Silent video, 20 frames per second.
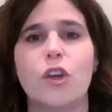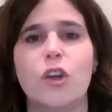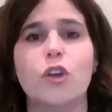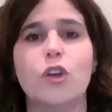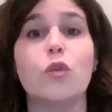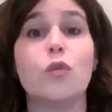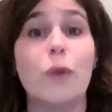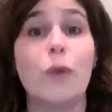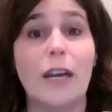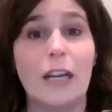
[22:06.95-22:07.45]

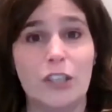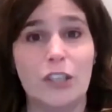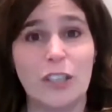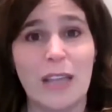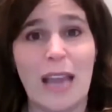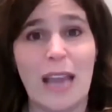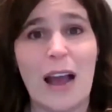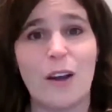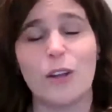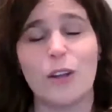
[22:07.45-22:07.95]
You reached
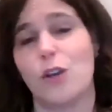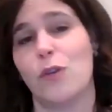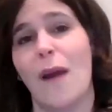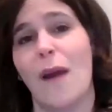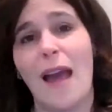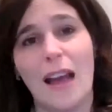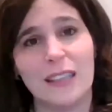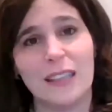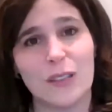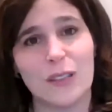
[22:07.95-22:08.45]
out, you
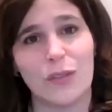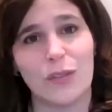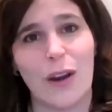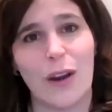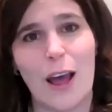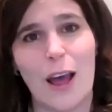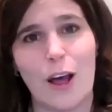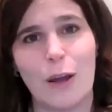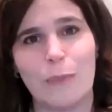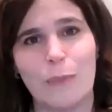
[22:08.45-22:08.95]
asked for
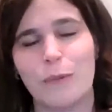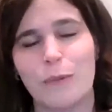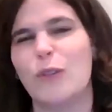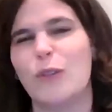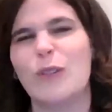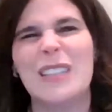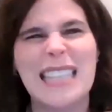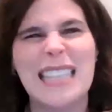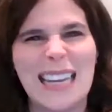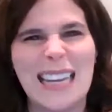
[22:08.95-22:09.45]
help,
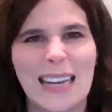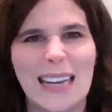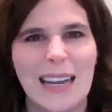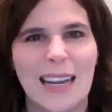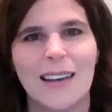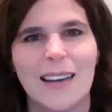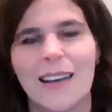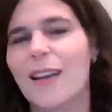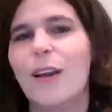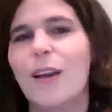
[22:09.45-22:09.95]
you did
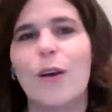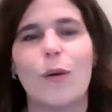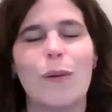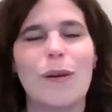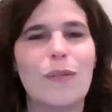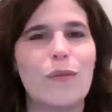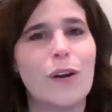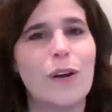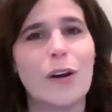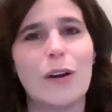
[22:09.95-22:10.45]
it.
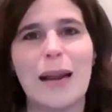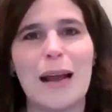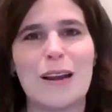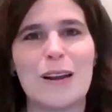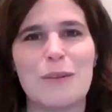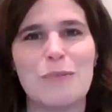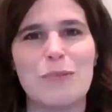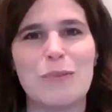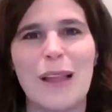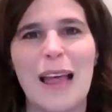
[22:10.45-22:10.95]
We figured out
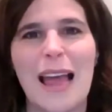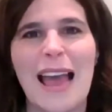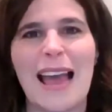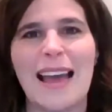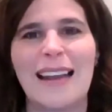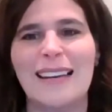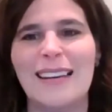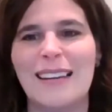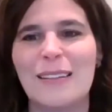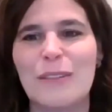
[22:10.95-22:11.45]
a
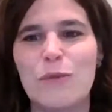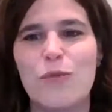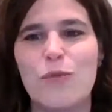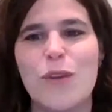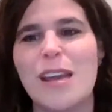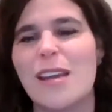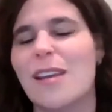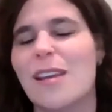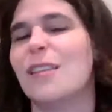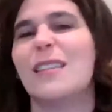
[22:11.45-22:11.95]
plan.
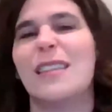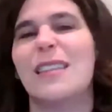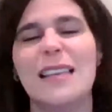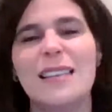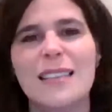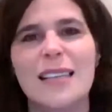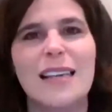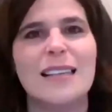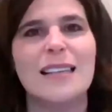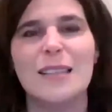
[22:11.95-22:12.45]

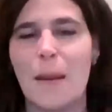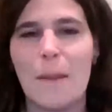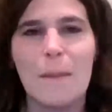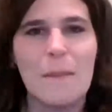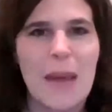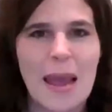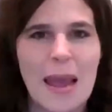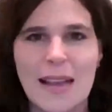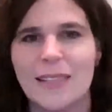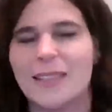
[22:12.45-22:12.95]
This is
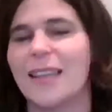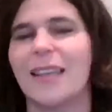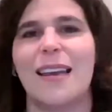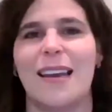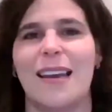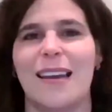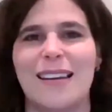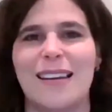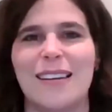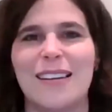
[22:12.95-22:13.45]

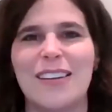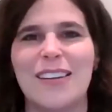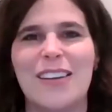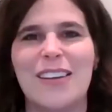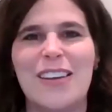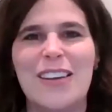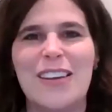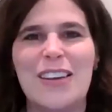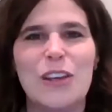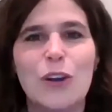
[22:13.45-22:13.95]
amazing.
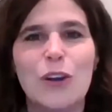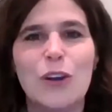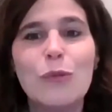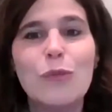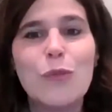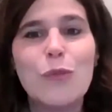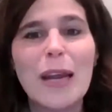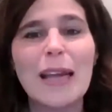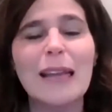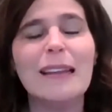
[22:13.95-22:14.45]
You're
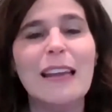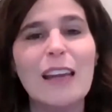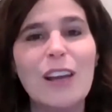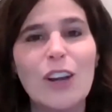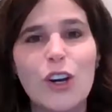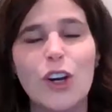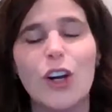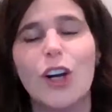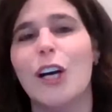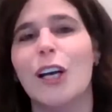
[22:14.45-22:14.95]
really
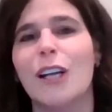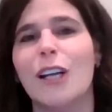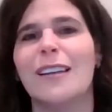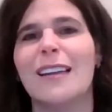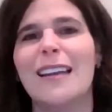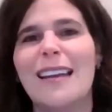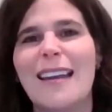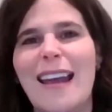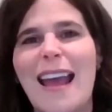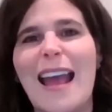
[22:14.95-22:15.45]
good
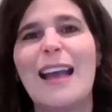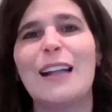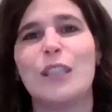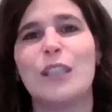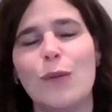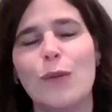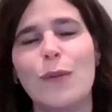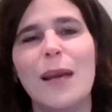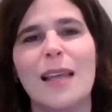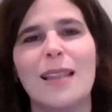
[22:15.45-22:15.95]
at
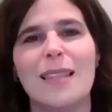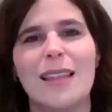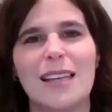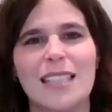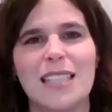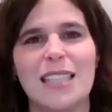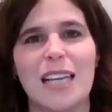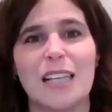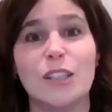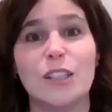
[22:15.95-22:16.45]
doing
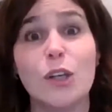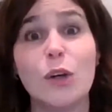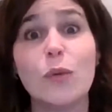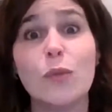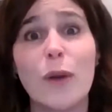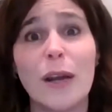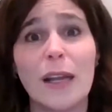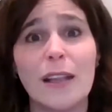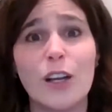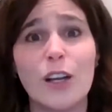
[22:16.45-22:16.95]
these things. You're
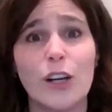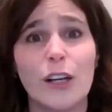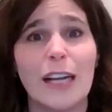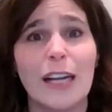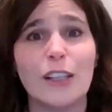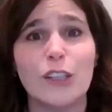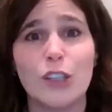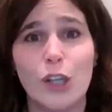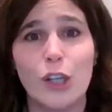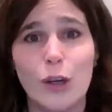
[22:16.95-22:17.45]
really good
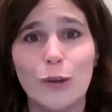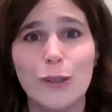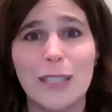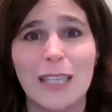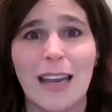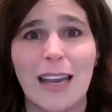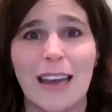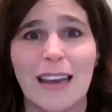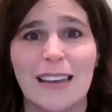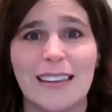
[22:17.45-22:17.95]
at
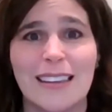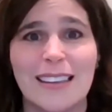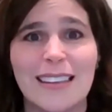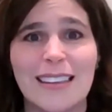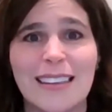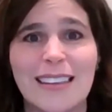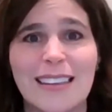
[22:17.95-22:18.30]
choosing.